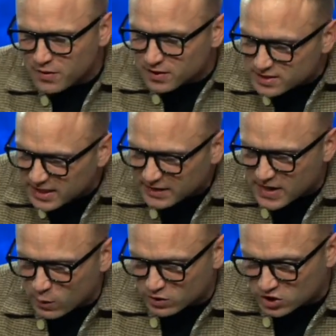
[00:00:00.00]
the
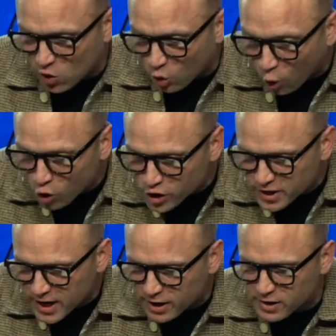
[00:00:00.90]
stick that was so
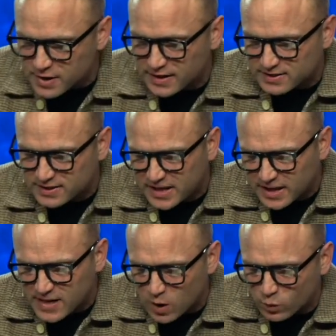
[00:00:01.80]
ordinary, that
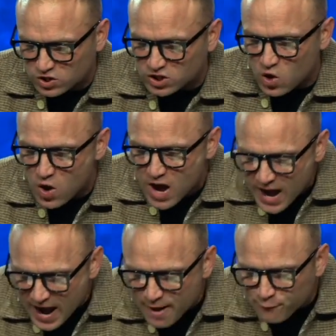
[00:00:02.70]
stick that was so
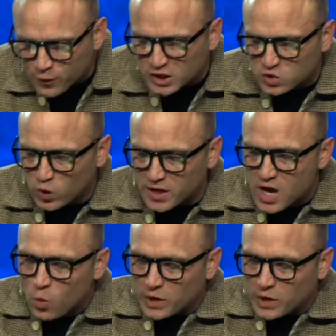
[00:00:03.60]
average, when